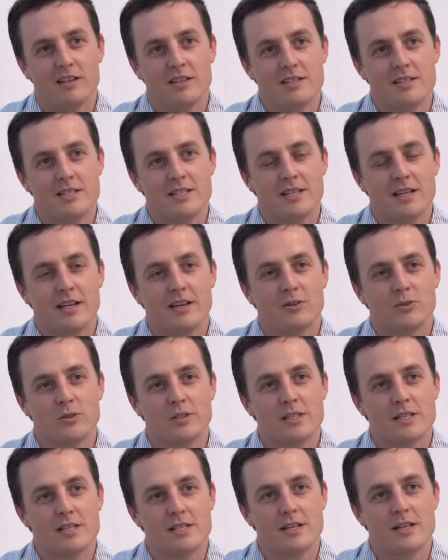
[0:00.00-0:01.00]
seeing an
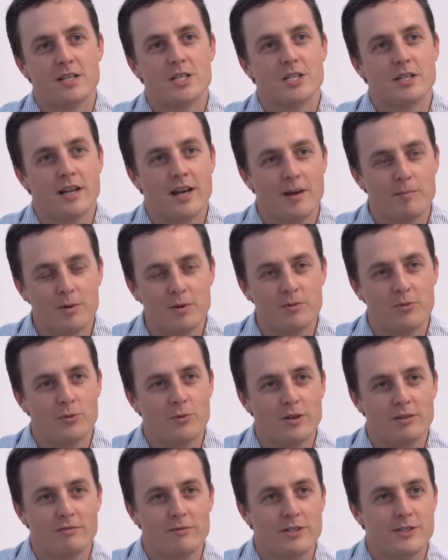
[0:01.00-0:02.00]
organization aiming for
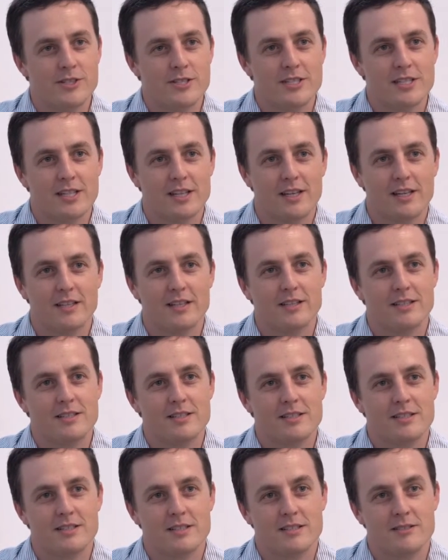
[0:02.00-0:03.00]
one vision together
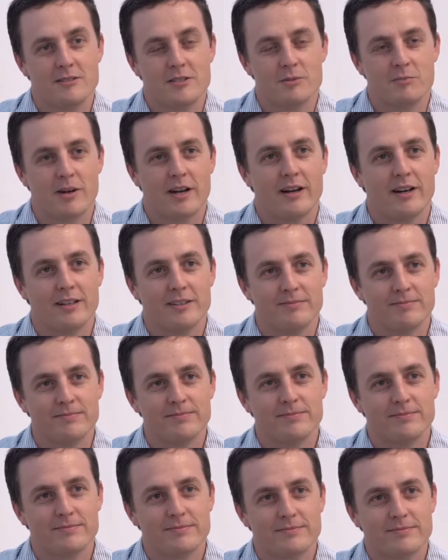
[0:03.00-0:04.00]
is inspiring.
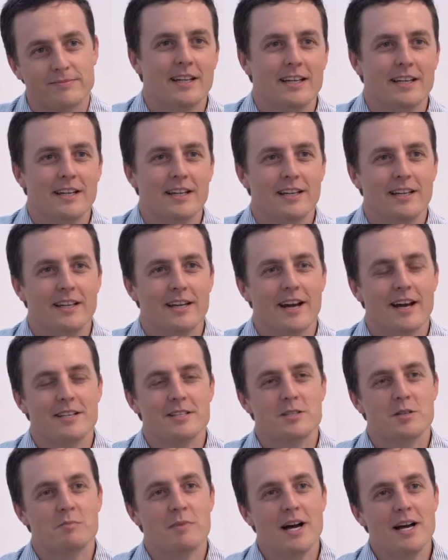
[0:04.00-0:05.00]
Yeah,
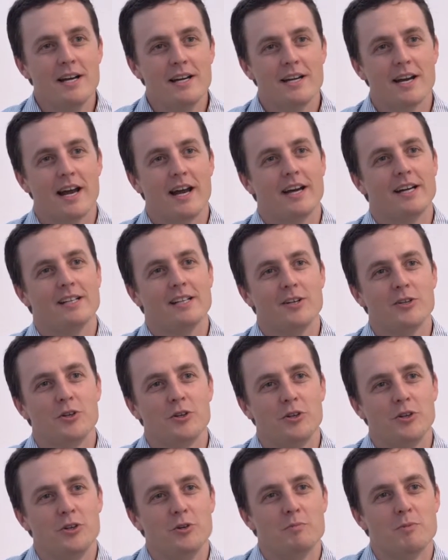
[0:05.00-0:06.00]
so my
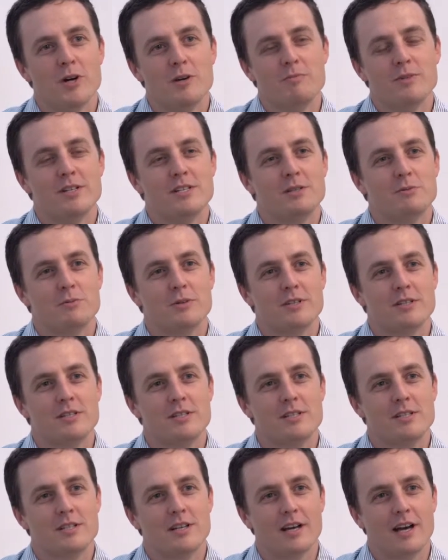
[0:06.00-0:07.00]
ALU moment
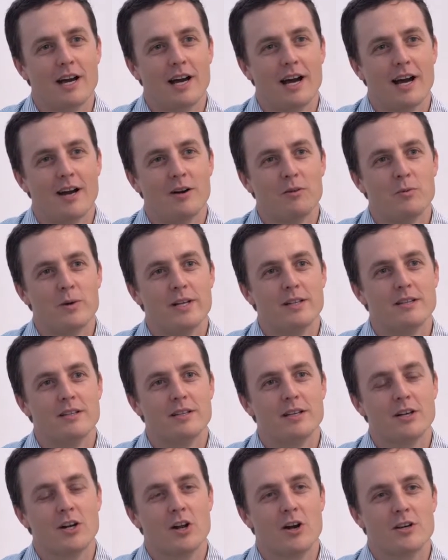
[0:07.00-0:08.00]
was when
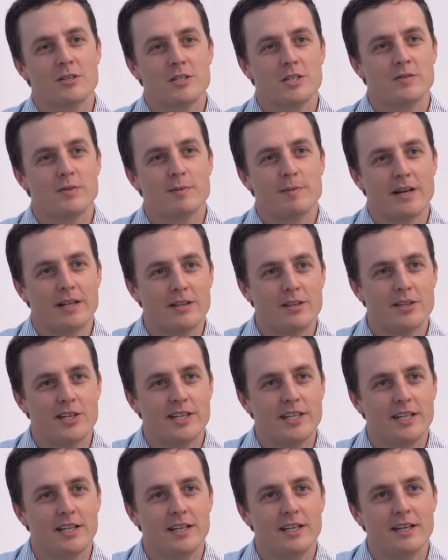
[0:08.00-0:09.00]
the class of about
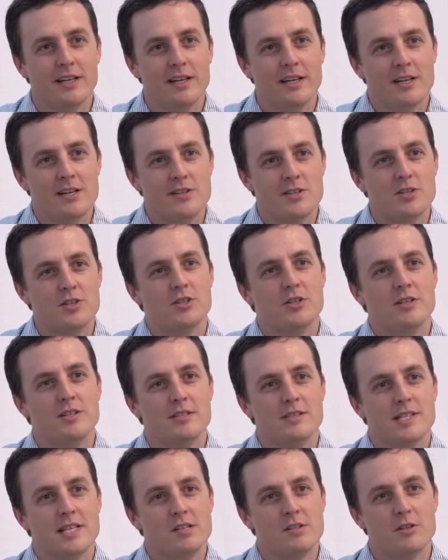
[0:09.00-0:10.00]
30
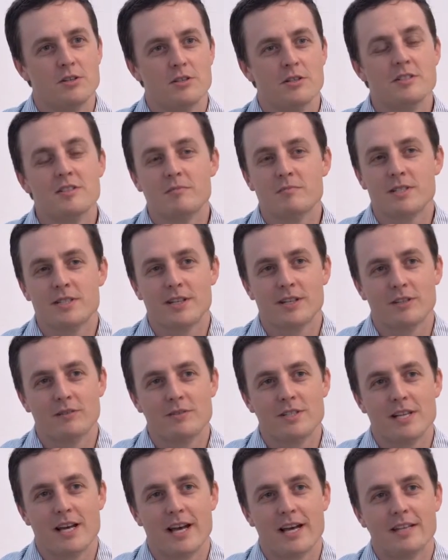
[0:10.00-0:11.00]
students introduced
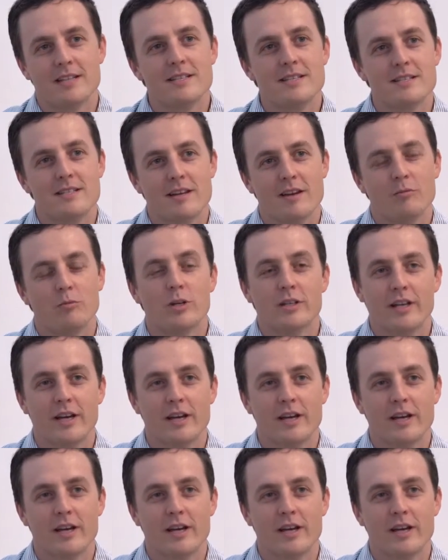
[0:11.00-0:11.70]
themselves and said what